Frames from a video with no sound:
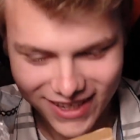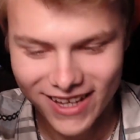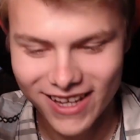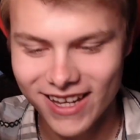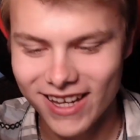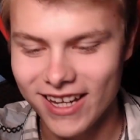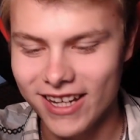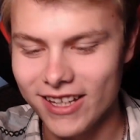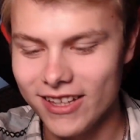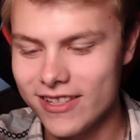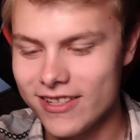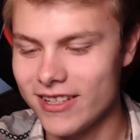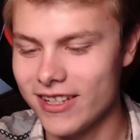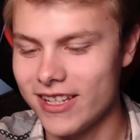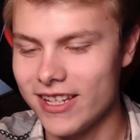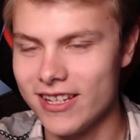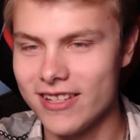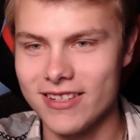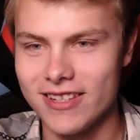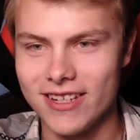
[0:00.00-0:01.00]
Hey, at least I
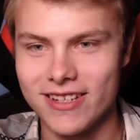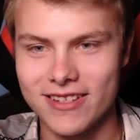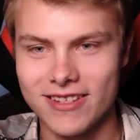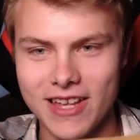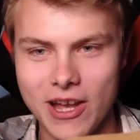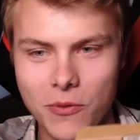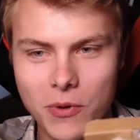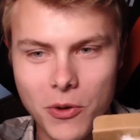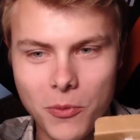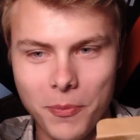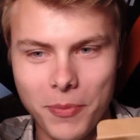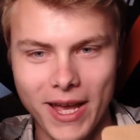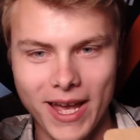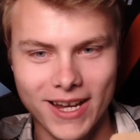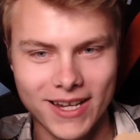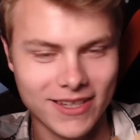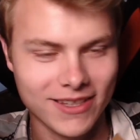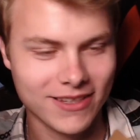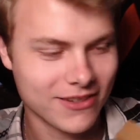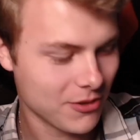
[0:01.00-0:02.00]
can't say it's not well
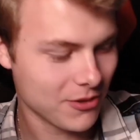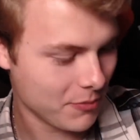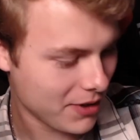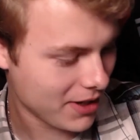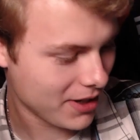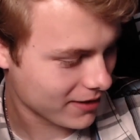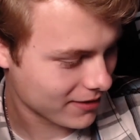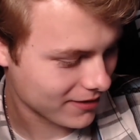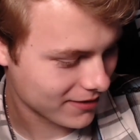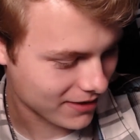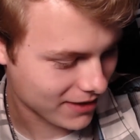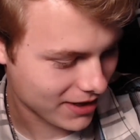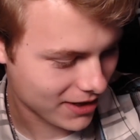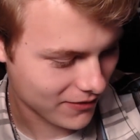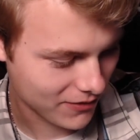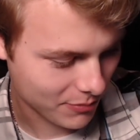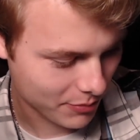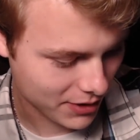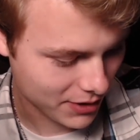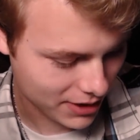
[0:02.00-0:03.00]
packaged. A box inside
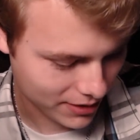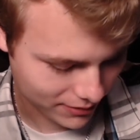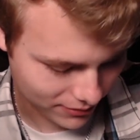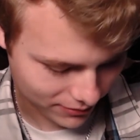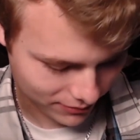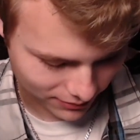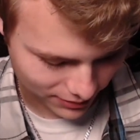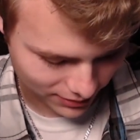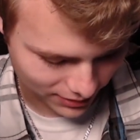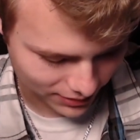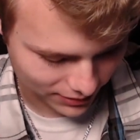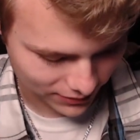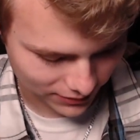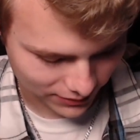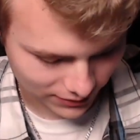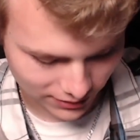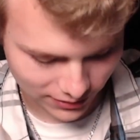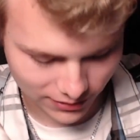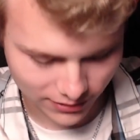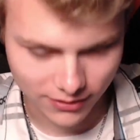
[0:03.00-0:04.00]
of a box. What can I
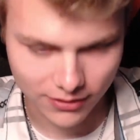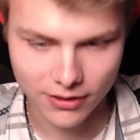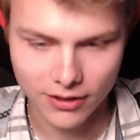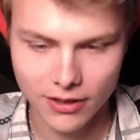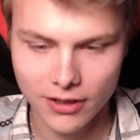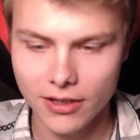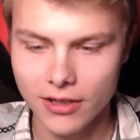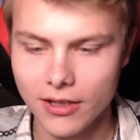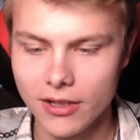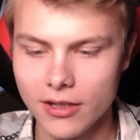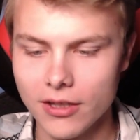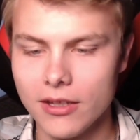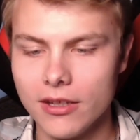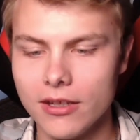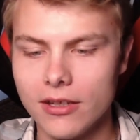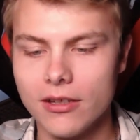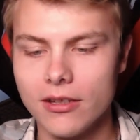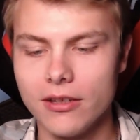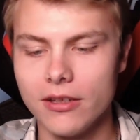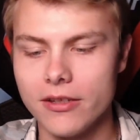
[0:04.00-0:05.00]
say?
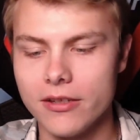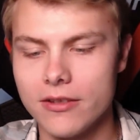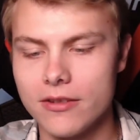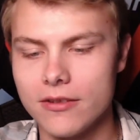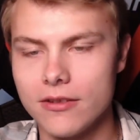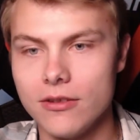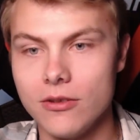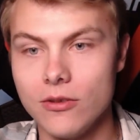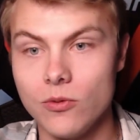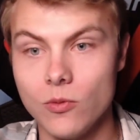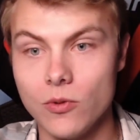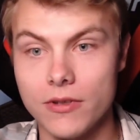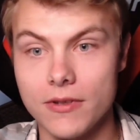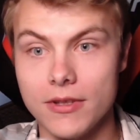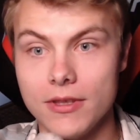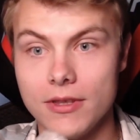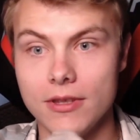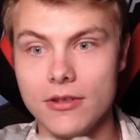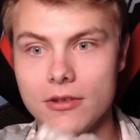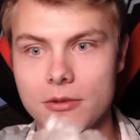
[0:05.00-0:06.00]
Let's see what's
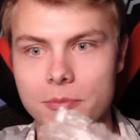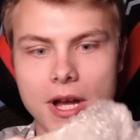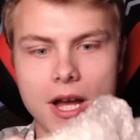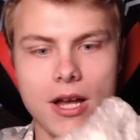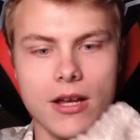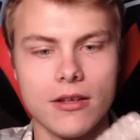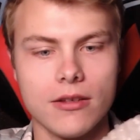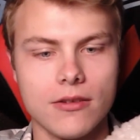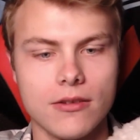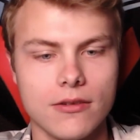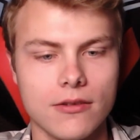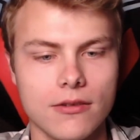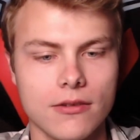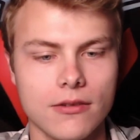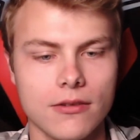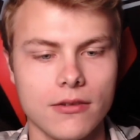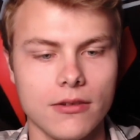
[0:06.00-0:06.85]
in this box.